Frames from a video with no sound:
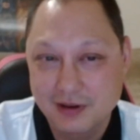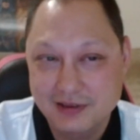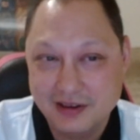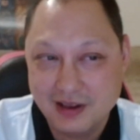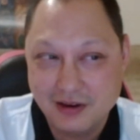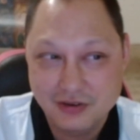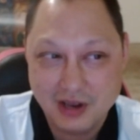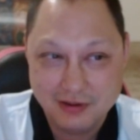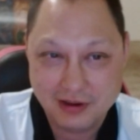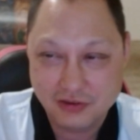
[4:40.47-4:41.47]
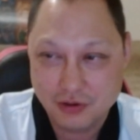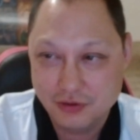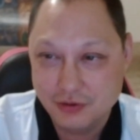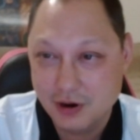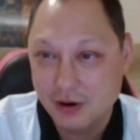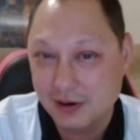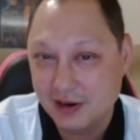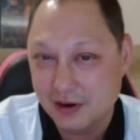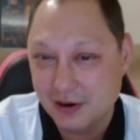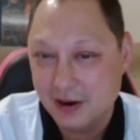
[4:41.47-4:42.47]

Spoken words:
as I showed you earlier.